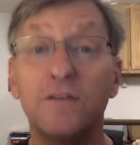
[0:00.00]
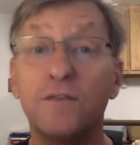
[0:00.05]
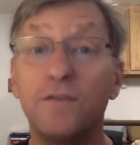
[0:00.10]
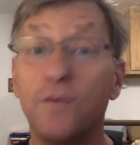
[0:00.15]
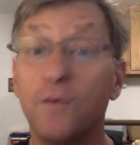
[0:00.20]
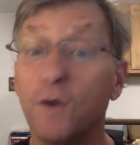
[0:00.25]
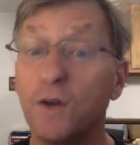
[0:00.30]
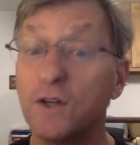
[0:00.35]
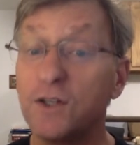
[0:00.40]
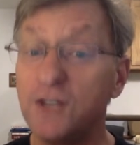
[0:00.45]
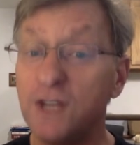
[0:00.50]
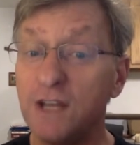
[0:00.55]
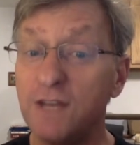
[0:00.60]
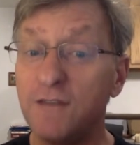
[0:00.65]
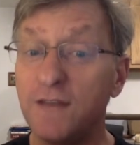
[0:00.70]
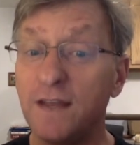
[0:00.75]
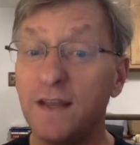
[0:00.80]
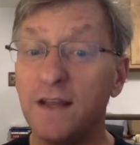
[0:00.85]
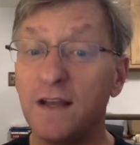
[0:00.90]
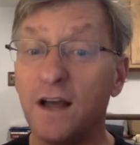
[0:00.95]
for
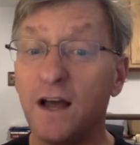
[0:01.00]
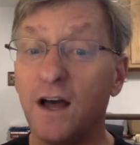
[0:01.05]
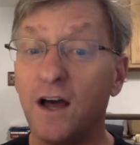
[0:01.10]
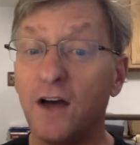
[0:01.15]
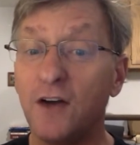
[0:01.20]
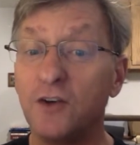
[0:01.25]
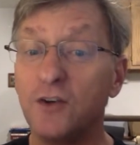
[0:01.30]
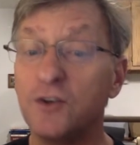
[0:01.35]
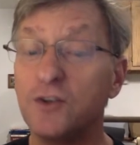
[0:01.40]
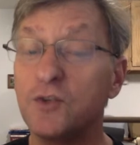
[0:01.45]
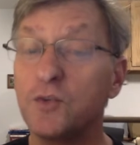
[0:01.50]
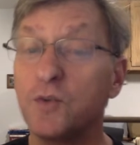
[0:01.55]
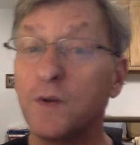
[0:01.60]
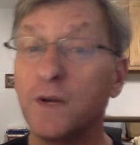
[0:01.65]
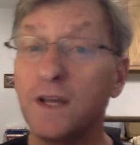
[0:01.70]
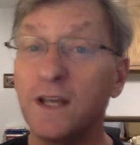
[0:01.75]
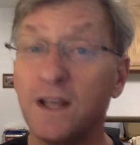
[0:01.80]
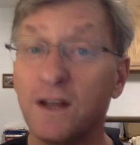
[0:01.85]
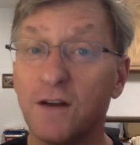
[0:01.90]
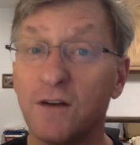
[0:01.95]
achieving
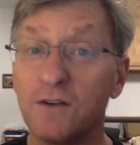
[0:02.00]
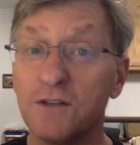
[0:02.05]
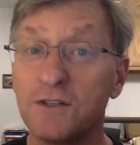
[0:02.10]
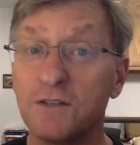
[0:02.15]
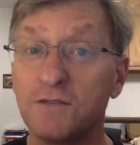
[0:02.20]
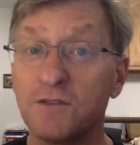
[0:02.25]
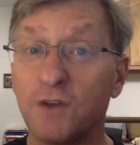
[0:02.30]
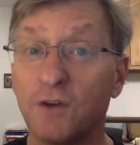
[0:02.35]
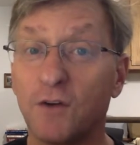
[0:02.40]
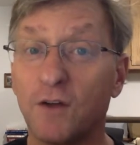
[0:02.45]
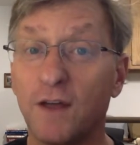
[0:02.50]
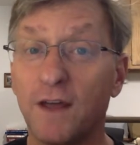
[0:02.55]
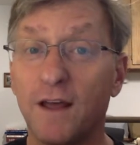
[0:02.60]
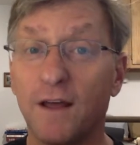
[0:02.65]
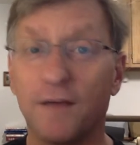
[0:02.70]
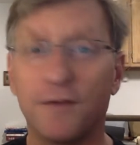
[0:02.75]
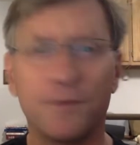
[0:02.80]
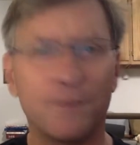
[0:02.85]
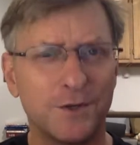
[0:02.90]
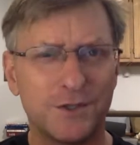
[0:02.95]
120 years of total
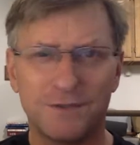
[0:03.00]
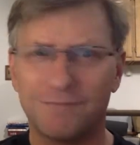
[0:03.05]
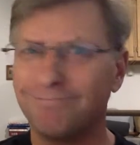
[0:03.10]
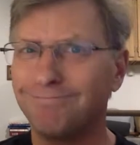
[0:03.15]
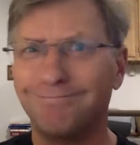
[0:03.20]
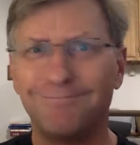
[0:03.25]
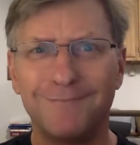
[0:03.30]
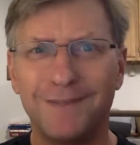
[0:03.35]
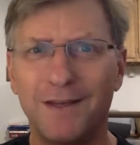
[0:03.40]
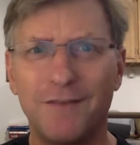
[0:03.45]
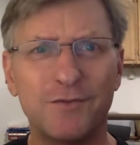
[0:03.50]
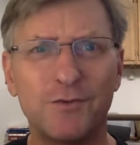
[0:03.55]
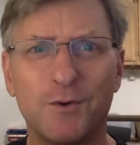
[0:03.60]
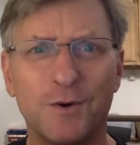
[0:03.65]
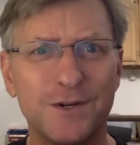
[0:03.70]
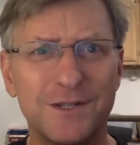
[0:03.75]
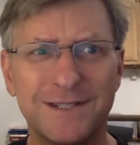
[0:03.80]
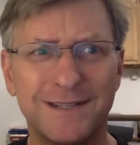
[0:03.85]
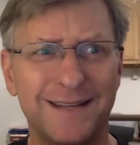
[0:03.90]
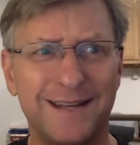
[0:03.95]
health, which, of
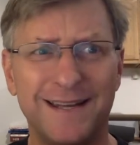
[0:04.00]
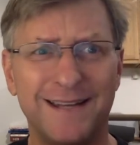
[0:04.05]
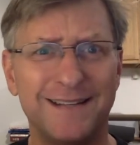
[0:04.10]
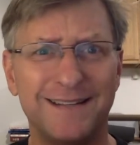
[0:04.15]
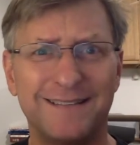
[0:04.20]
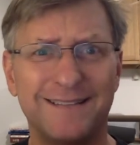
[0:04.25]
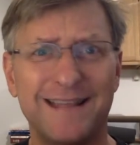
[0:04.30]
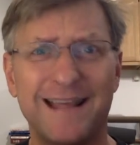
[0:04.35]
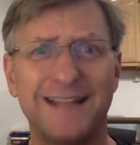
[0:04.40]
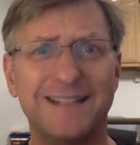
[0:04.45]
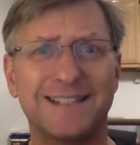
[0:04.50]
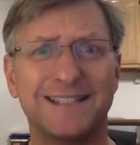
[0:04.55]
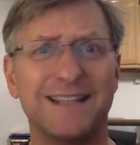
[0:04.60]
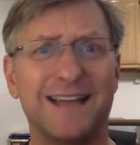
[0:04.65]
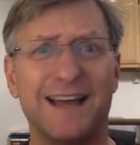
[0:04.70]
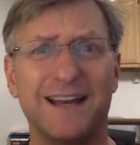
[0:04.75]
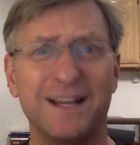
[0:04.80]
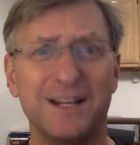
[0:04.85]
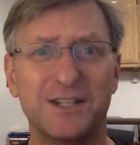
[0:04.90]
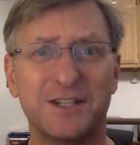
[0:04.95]
course, that's
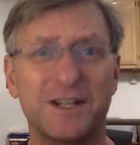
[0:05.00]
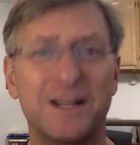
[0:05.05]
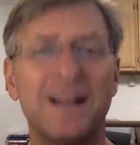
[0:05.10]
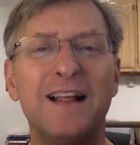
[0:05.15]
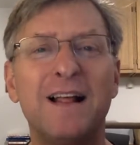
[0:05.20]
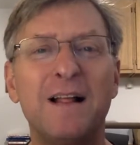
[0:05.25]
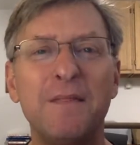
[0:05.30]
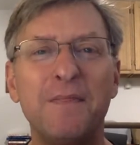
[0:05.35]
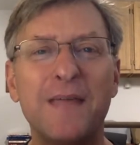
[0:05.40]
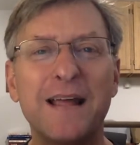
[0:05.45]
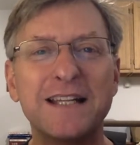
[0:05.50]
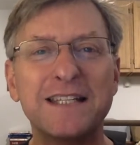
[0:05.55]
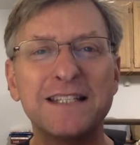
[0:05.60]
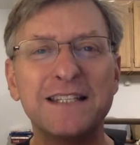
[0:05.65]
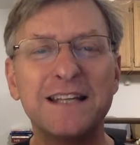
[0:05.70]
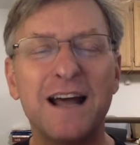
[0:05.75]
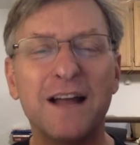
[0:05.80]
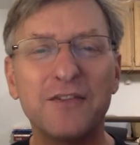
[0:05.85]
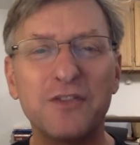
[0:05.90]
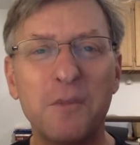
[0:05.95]

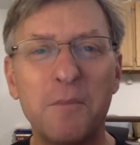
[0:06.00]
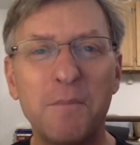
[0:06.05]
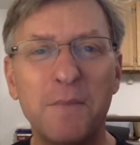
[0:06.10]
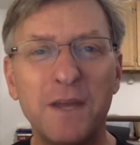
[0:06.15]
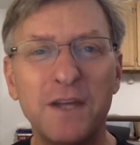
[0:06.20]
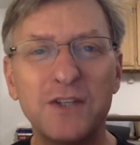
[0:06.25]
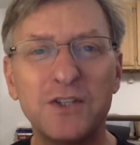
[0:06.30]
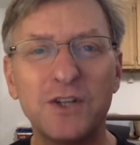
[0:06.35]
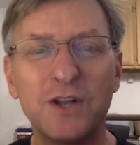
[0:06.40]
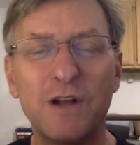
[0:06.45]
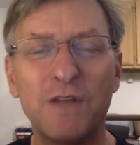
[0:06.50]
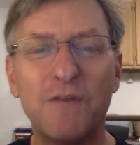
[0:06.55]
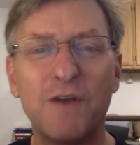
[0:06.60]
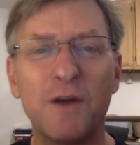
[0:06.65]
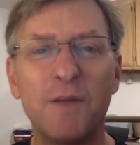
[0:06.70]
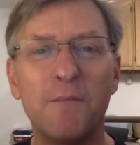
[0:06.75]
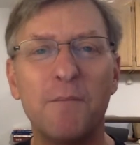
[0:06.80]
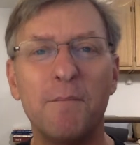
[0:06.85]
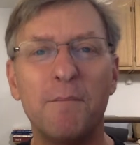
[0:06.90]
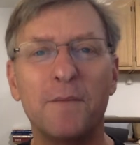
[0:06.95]
not the mission of
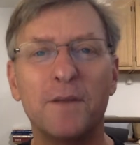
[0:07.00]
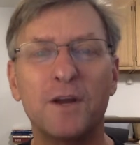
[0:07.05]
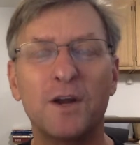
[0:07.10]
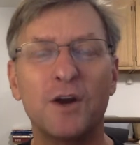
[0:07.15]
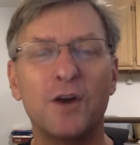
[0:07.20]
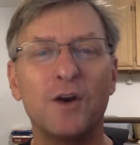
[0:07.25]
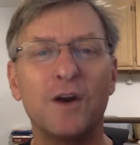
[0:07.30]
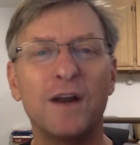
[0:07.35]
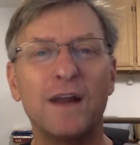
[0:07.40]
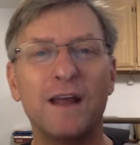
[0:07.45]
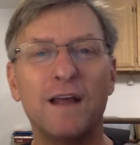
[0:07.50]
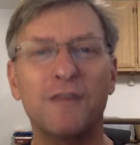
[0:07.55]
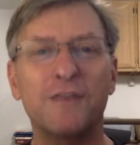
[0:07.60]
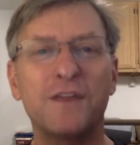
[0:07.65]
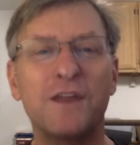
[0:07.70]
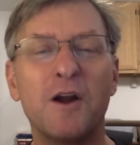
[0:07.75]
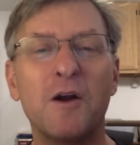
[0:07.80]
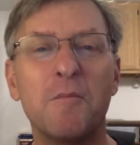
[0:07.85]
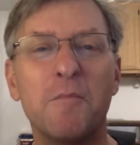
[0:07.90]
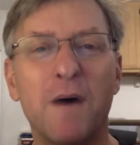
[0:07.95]
our current
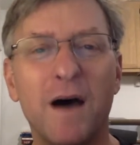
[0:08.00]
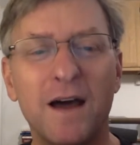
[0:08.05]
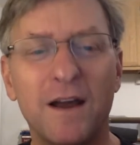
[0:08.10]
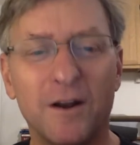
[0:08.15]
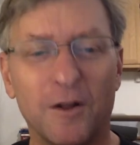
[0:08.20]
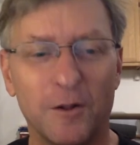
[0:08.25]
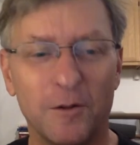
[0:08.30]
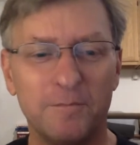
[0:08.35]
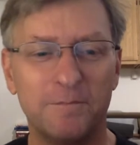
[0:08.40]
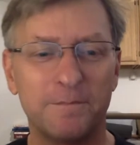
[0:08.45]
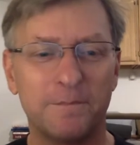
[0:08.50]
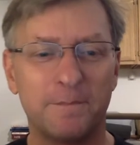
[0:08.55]
healthcare model.